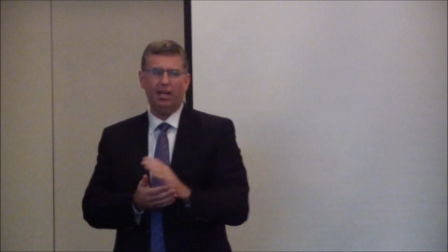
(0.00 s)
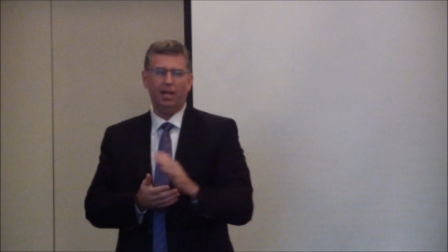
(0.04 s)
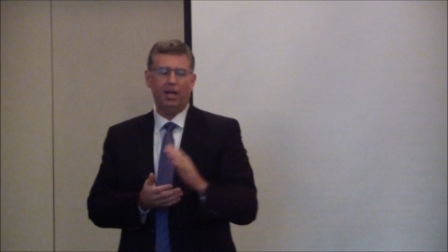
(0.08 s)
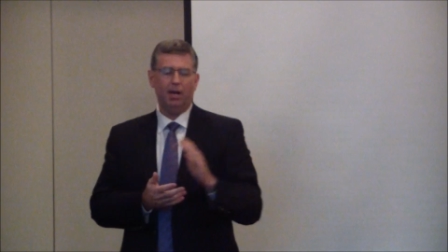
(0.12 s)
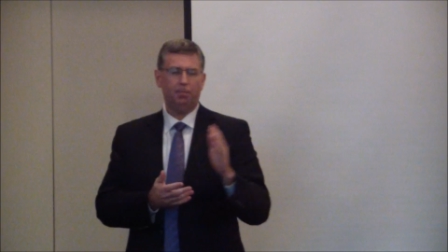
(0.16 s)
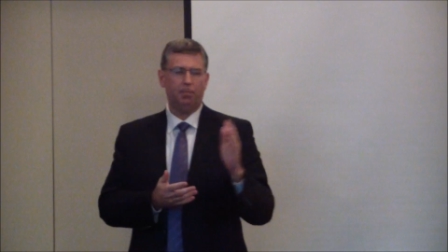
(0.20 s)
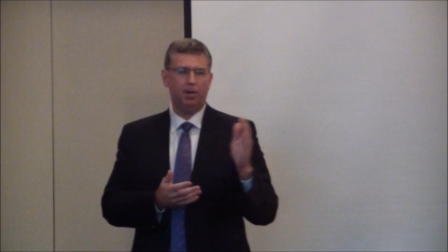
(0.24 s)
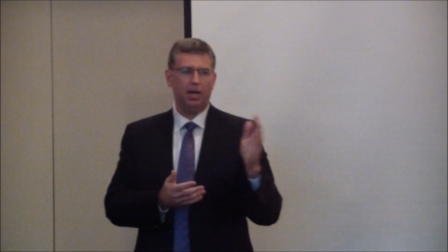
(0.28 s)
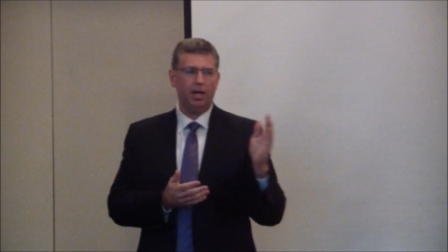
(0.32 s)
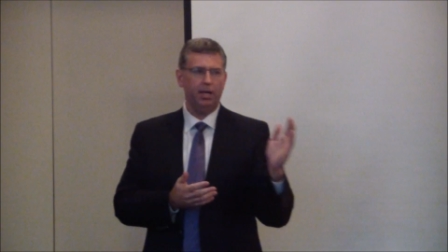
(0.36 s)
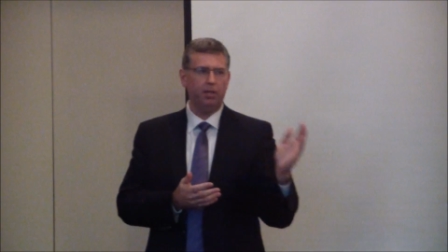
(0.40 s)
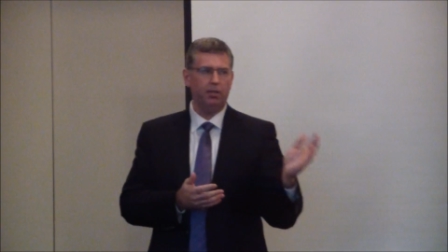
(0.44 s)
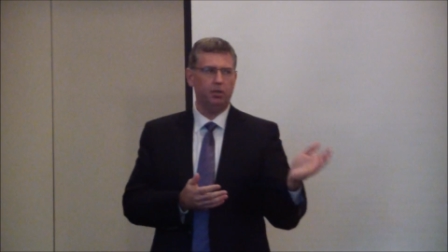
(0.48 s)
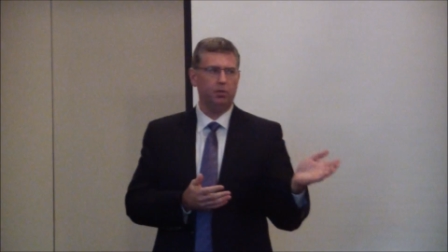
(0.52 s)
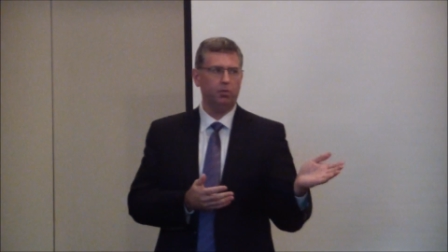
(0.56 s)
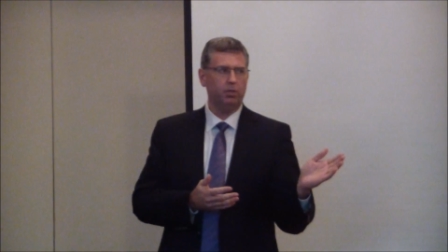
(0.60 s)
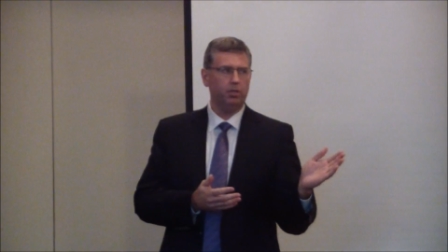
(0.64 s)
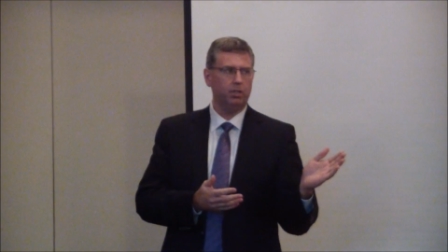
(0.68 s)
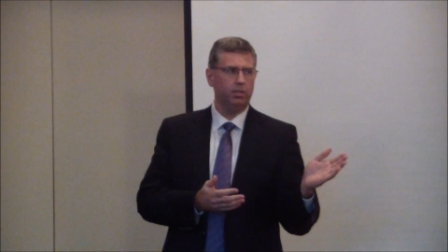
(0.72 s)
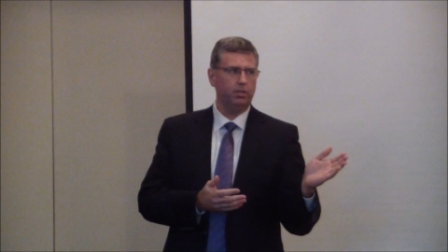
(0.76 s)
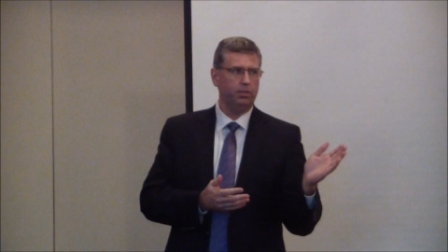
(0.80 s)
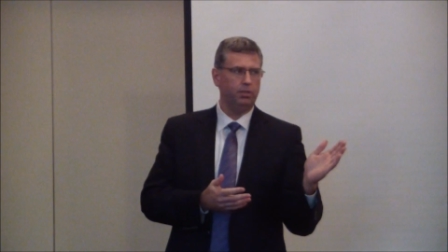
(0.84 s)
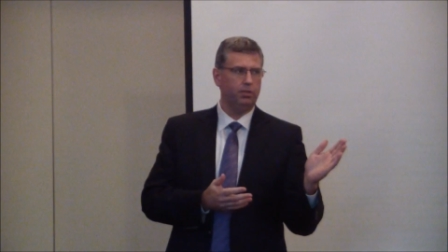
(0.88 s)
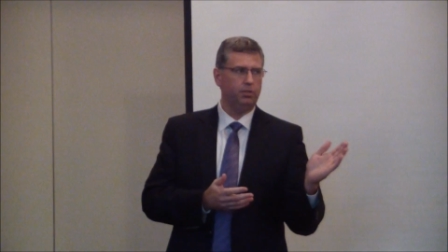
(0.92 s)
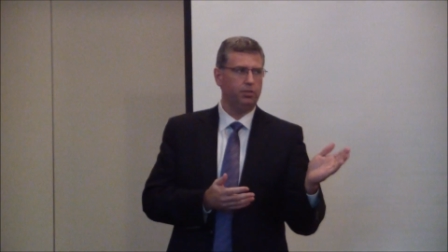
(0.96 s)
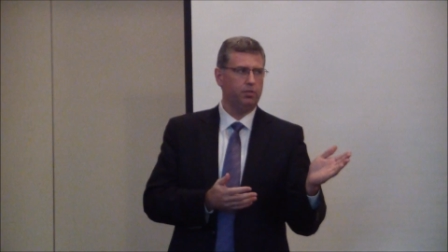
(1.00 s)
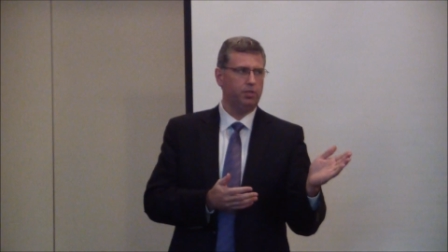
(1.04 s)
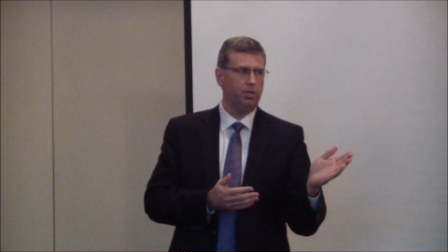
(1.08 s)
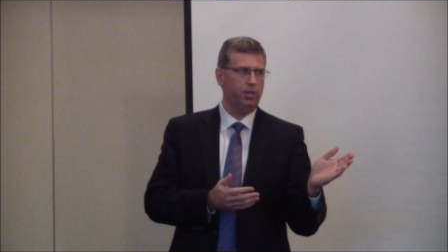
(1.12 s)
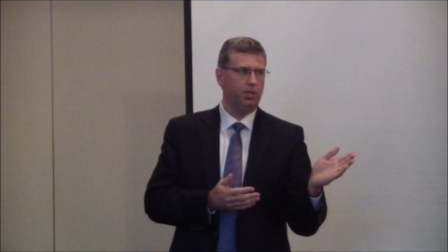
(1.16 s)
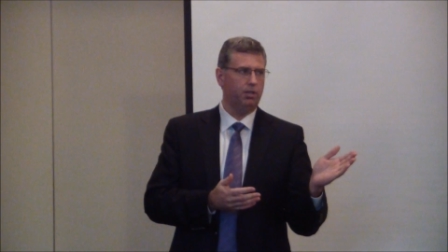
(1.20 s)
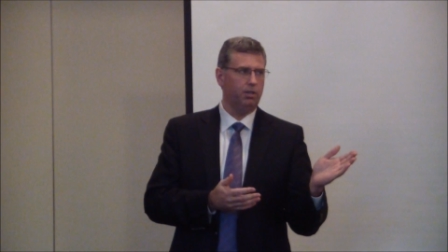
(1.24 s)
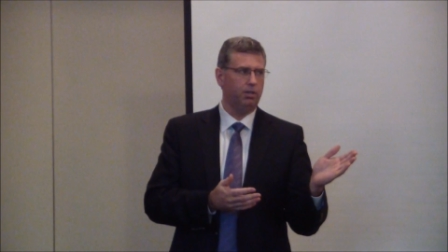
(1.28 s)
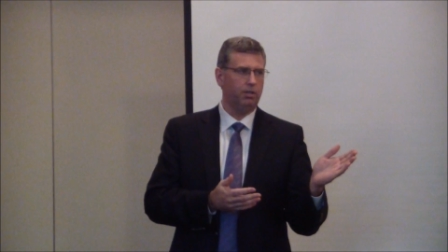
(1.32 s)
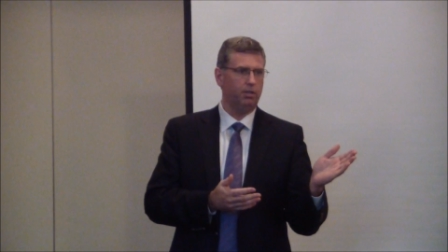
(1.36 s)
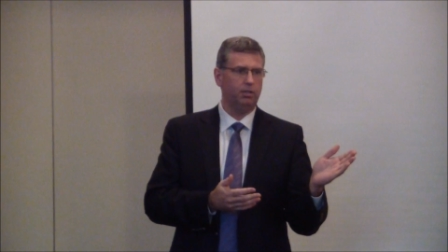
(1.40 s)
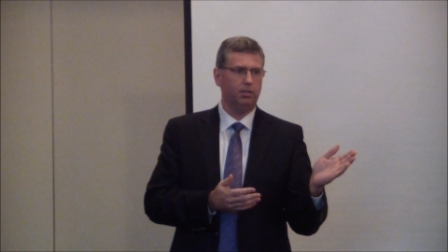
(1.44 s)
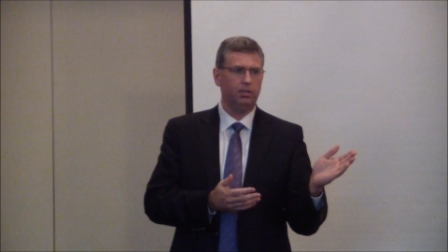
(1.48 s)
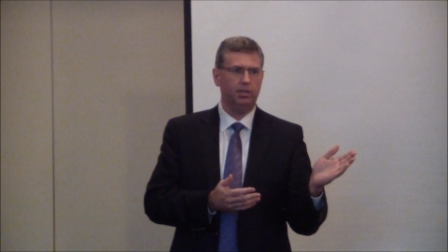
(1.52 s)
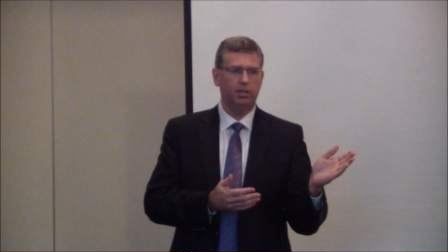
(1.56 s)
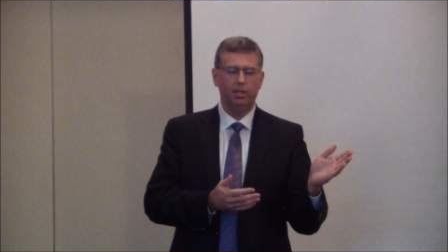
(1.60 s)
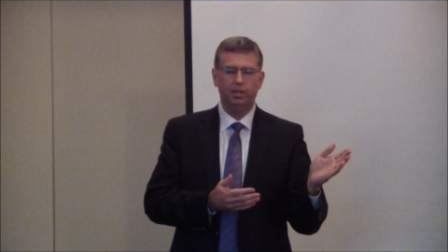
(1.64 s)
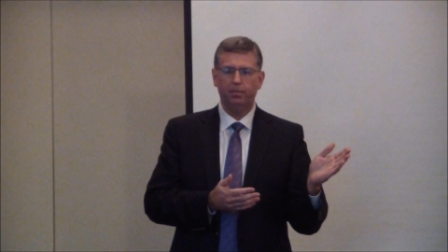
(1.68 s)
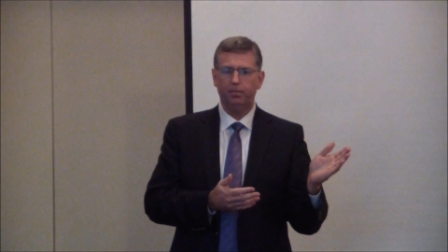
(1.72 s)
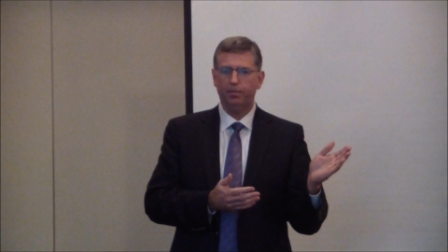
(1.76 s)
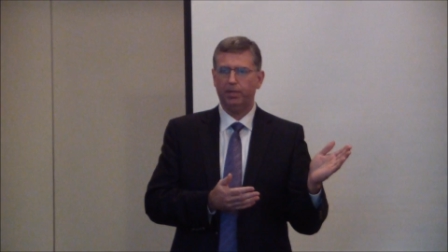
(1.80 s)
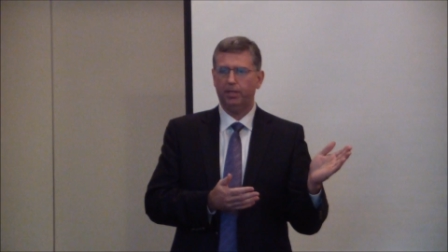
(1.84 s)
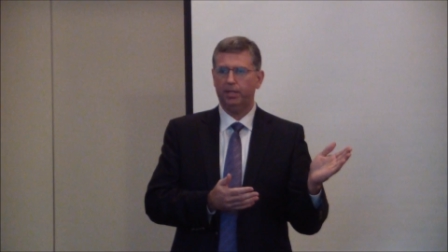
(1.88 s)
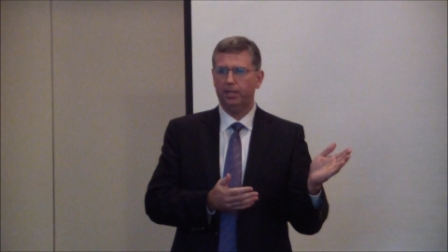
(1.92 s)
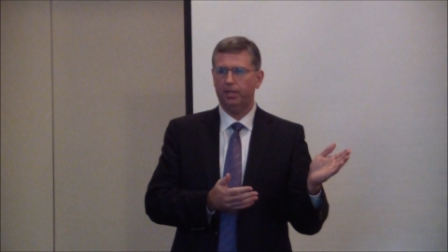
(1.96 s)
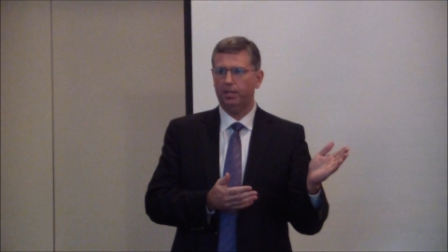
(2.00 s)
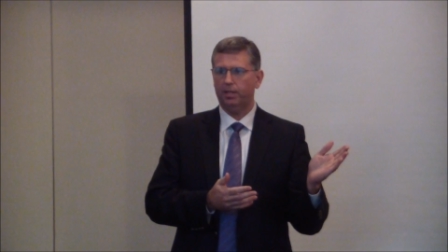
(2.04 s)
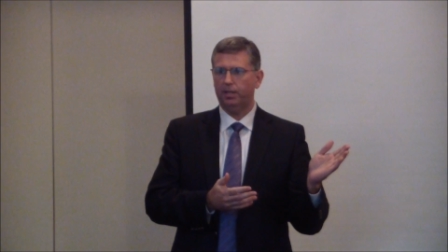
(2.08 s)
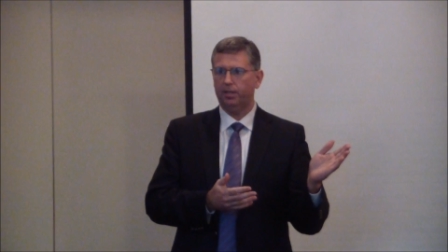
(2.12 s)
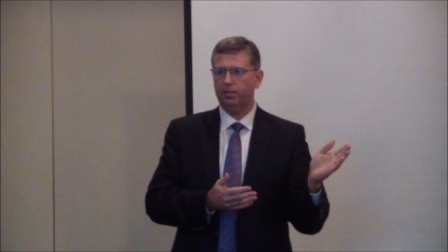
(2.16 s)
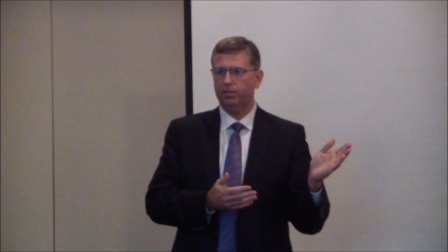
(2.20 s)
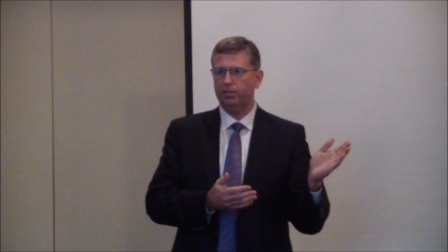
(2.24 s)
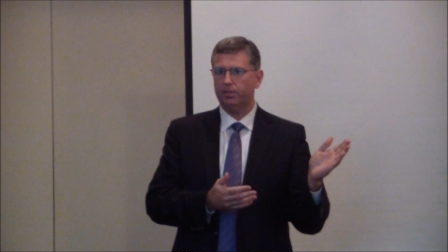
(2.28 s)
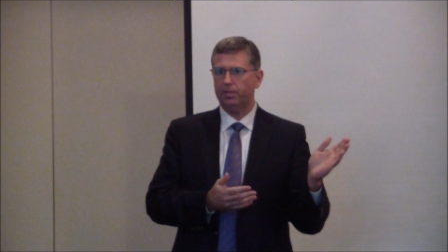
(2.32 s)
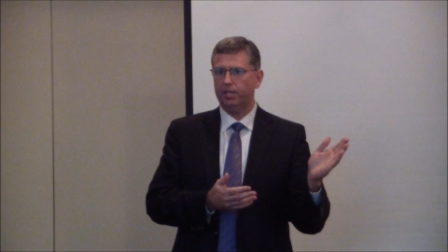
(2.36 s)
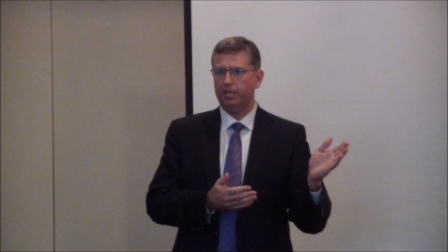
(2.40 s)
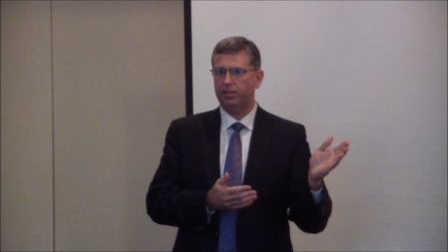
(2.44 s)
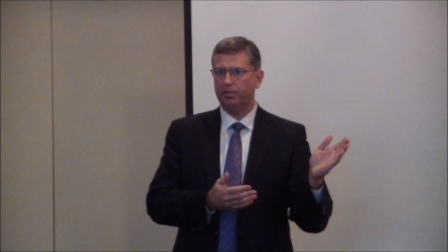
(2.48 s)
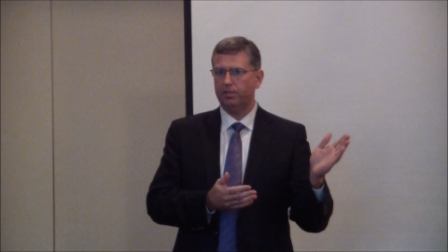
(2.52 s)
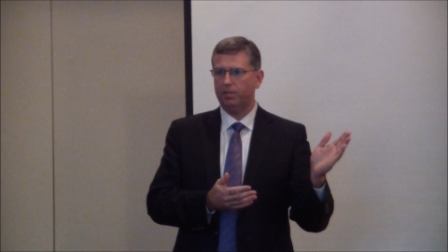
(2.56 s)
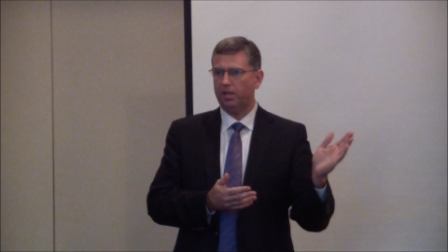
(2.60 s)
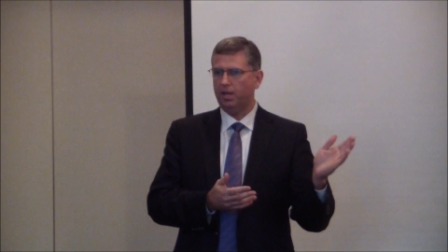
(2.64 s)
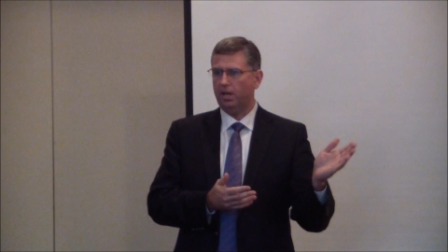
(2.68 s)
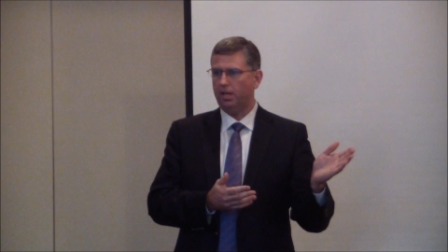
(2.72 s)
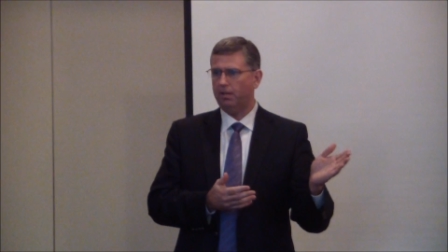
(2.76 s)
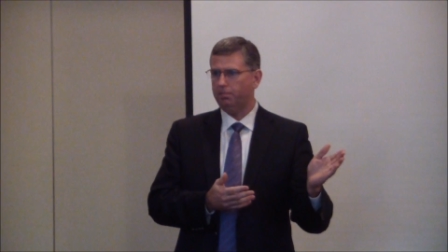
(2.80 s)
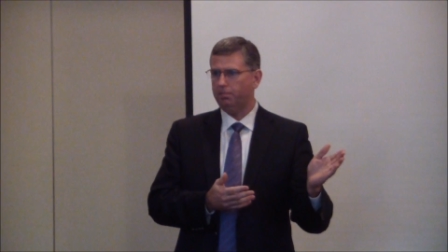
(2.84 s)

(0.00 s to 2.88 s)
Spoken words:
I probably don't want to do 0 because that's the